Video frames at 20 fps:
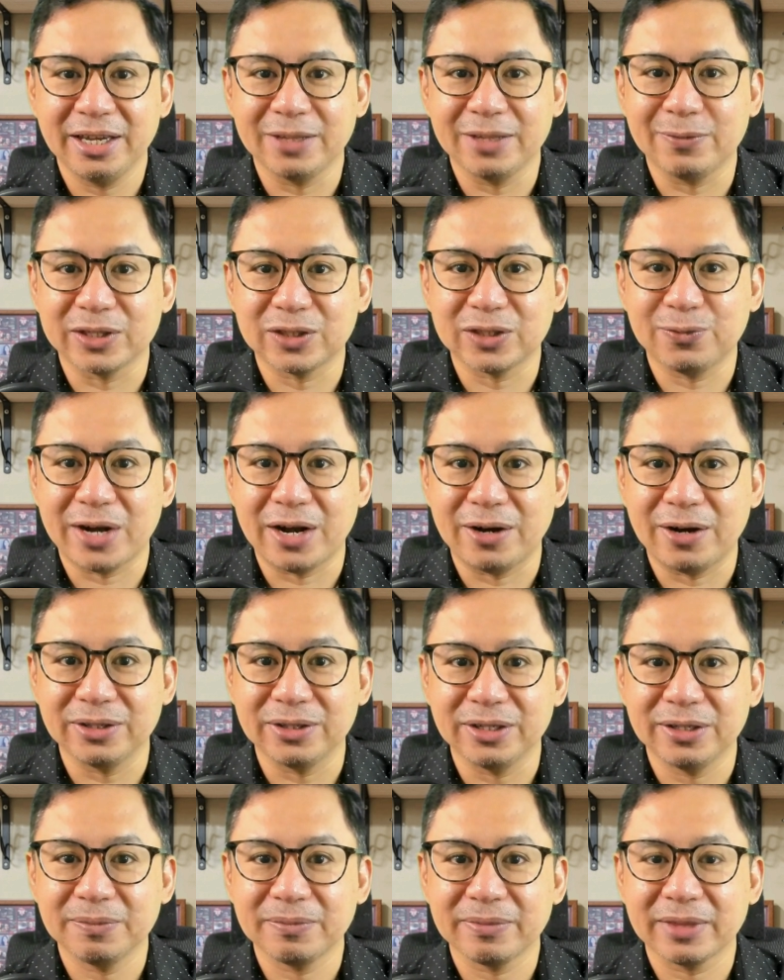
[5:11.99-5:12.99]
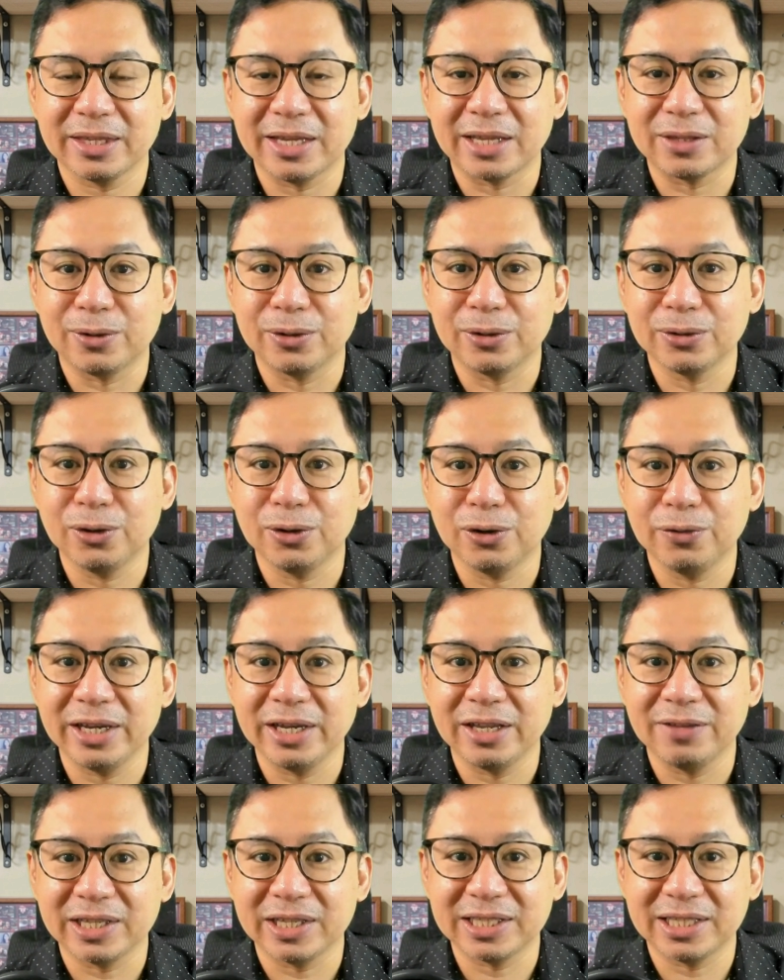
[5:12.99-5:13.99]
It was found that
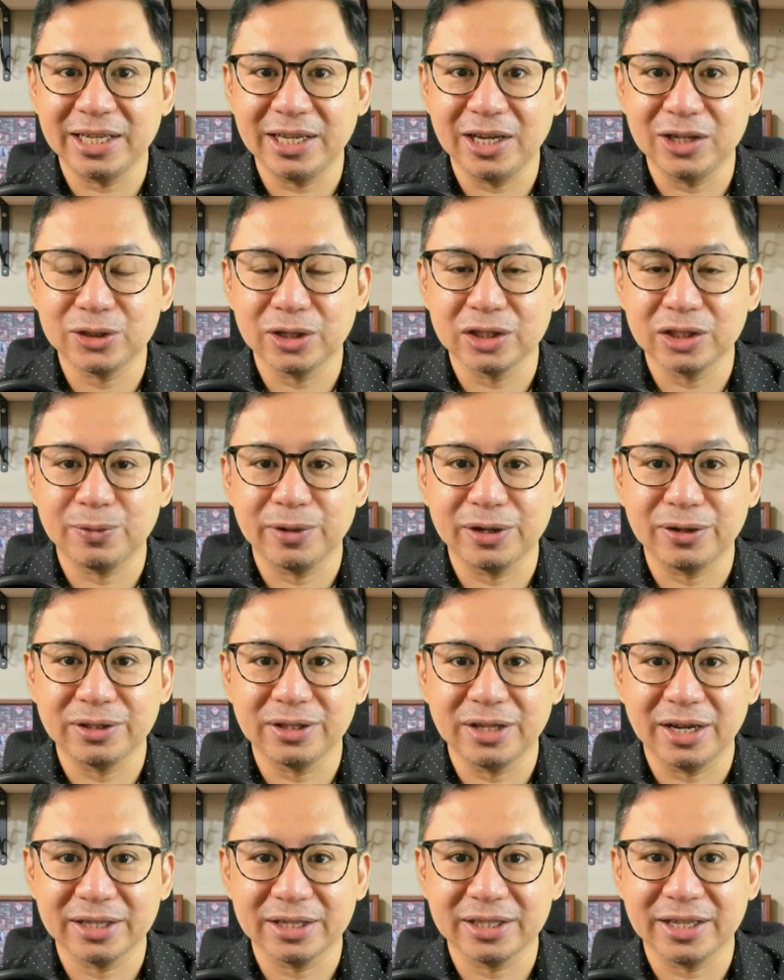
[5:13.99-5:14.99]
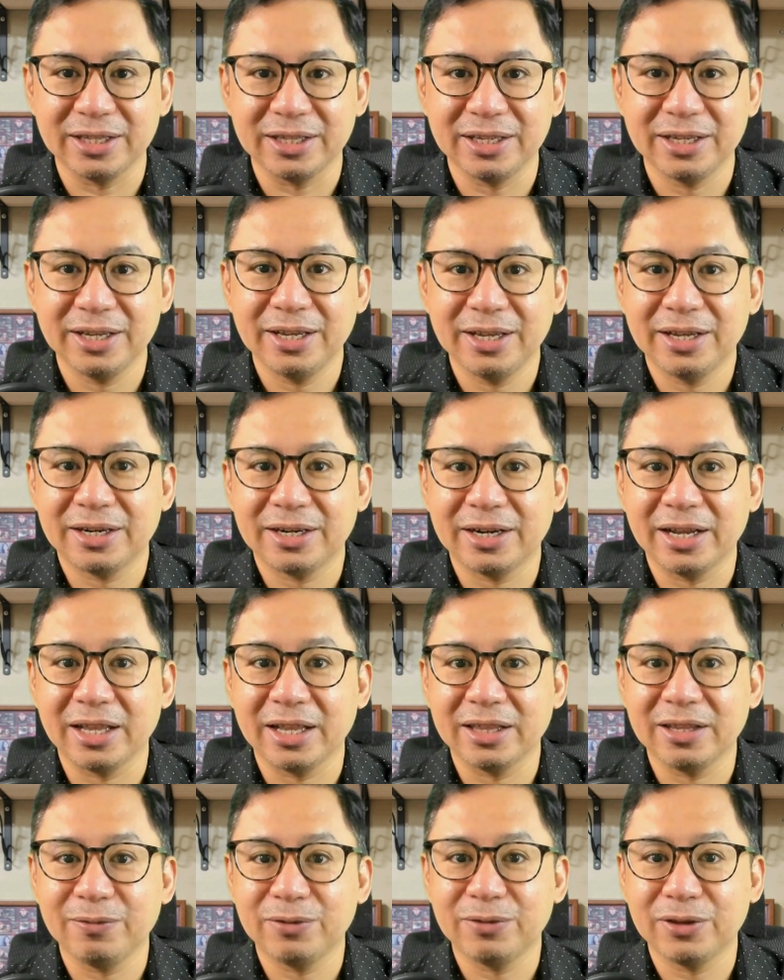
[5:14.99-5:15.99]
ongoing investigations were conducted
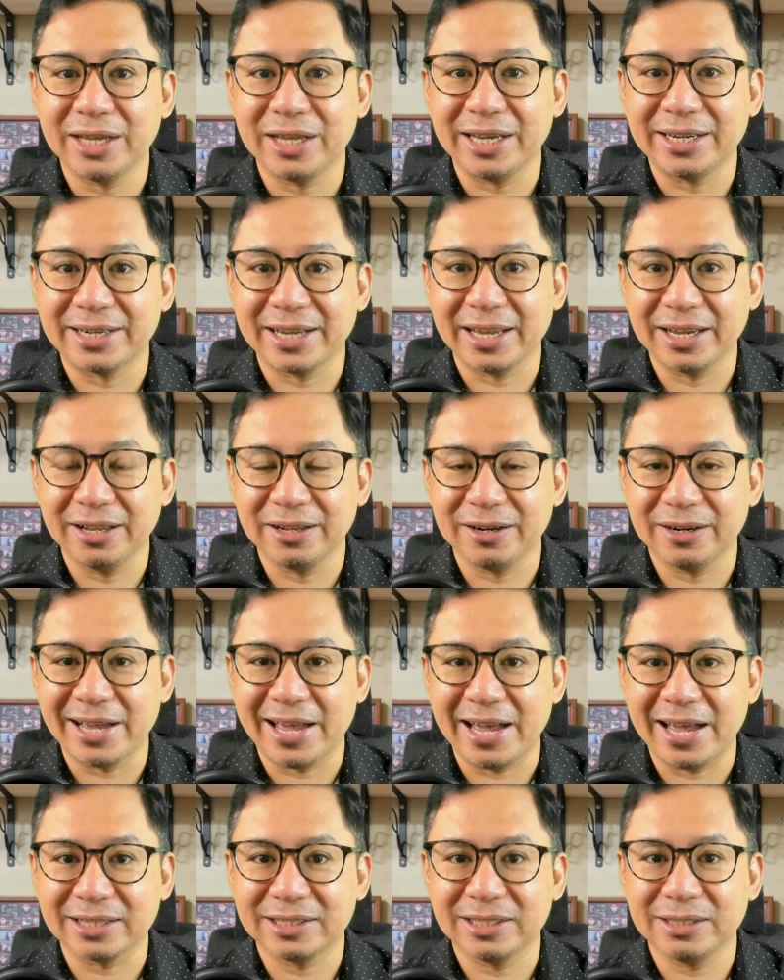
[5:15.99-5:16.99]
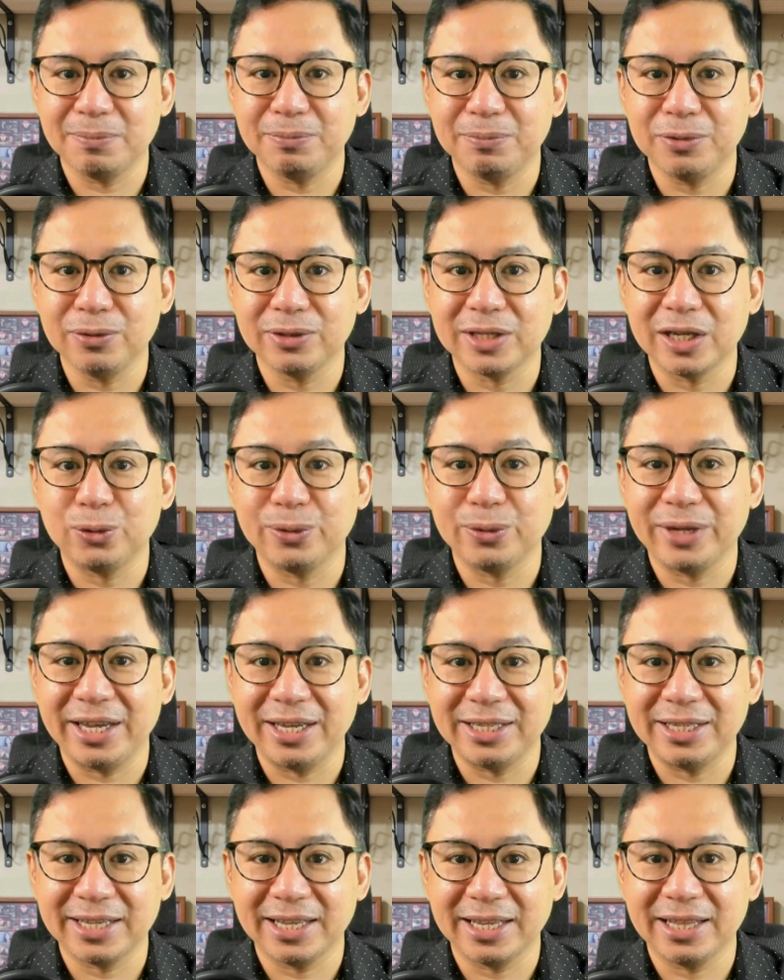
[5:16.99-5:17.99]
relative to the irregular acts imputed to
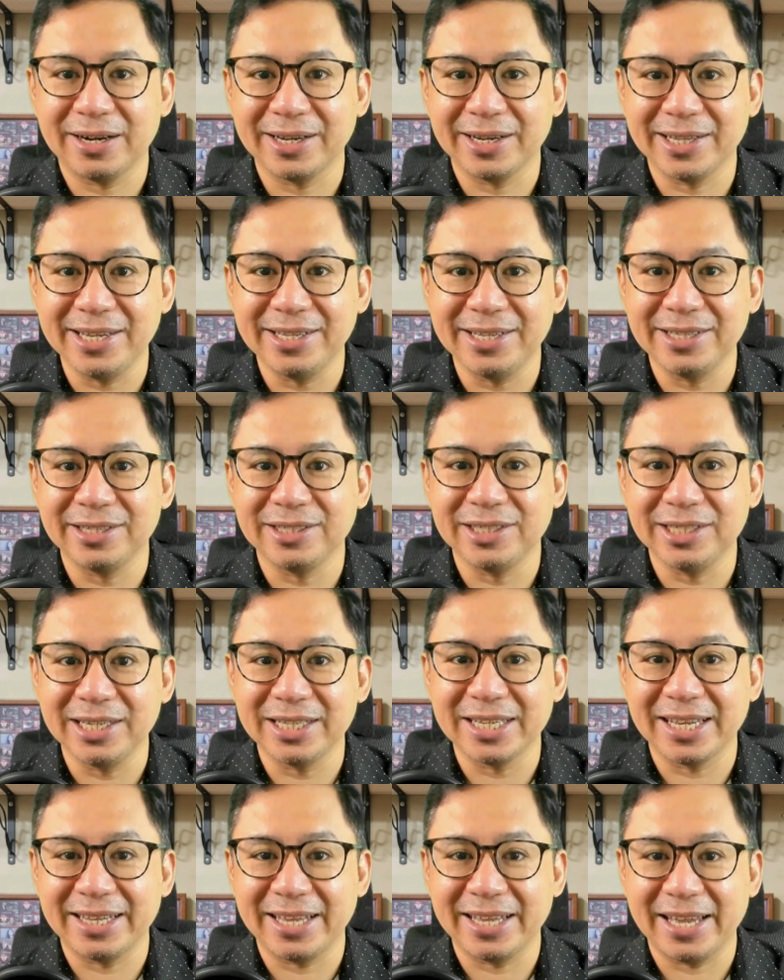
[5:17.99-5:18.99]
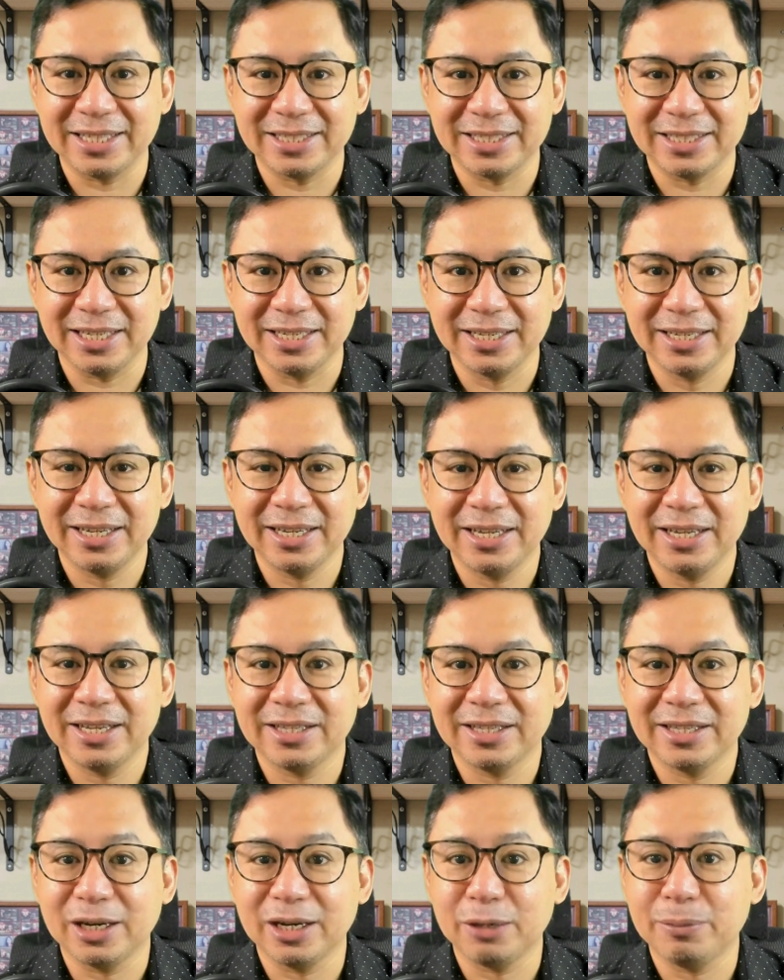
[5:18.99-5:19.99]
Hazel, Arlene, Jean, and Nancy,
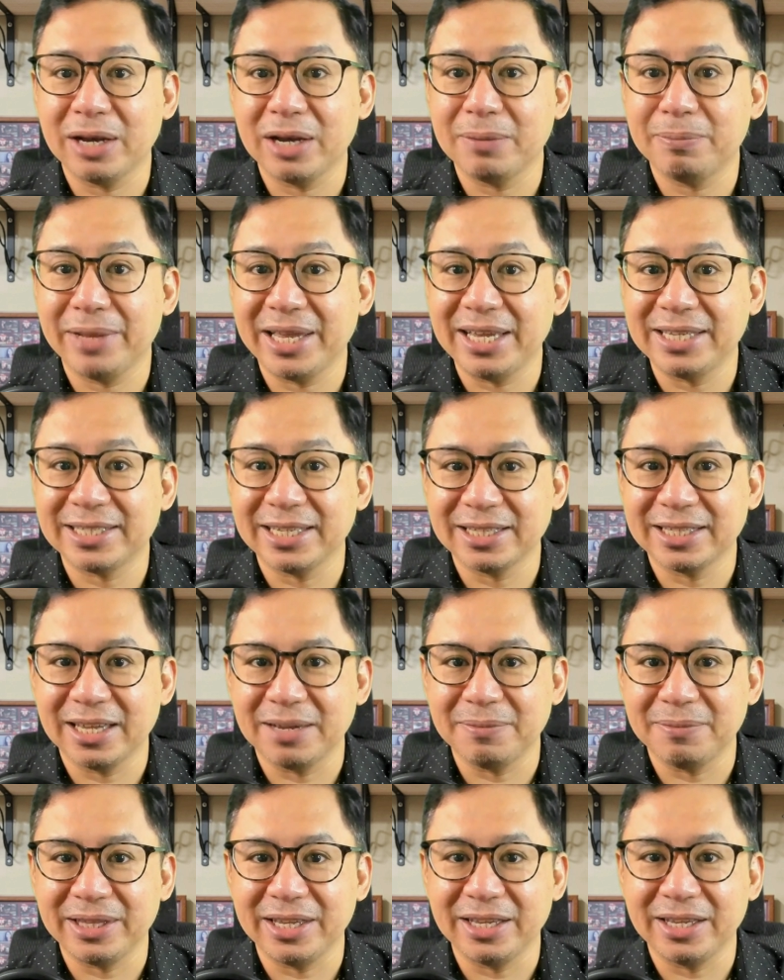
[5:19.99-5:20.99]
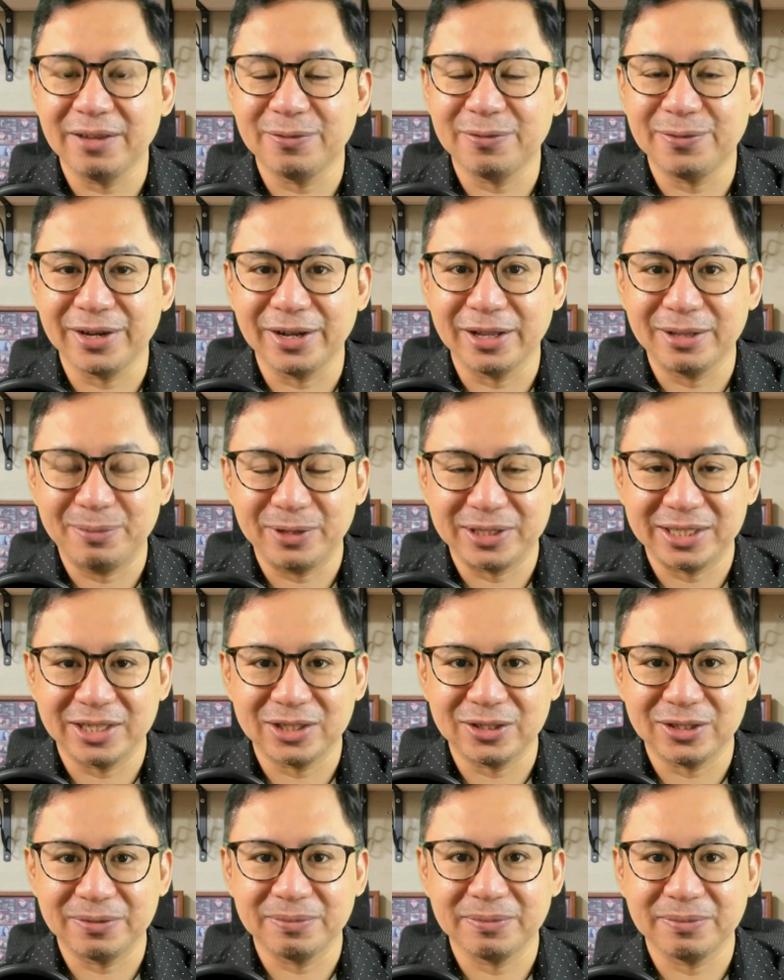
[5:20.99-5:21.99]
thereby placing them in a difficult
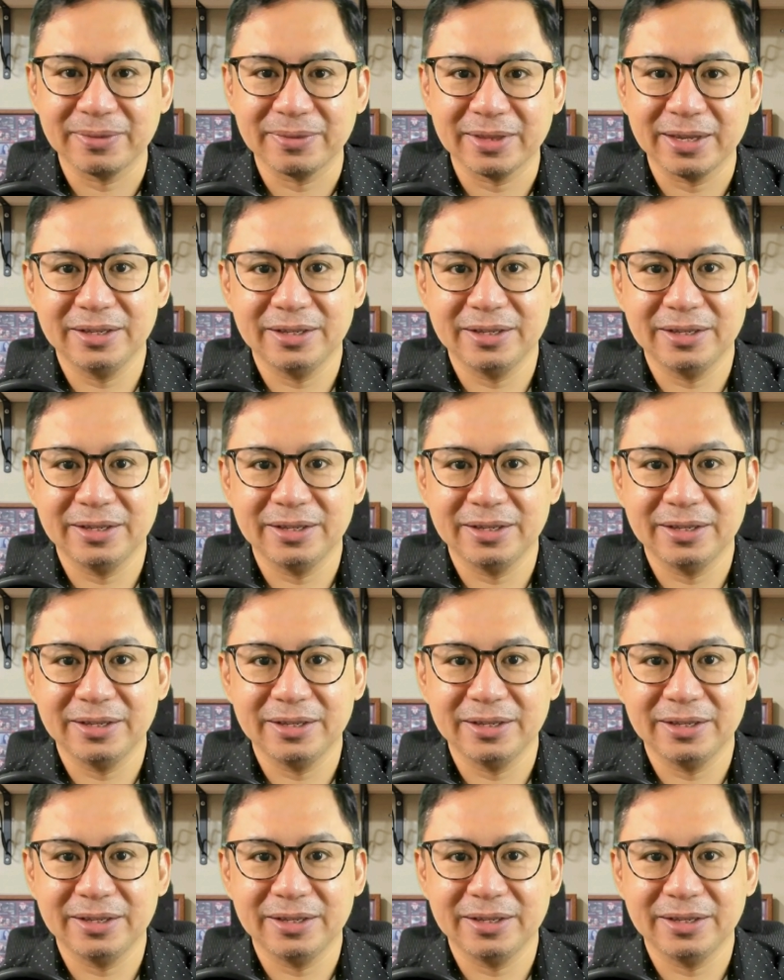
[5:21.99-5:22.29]
position.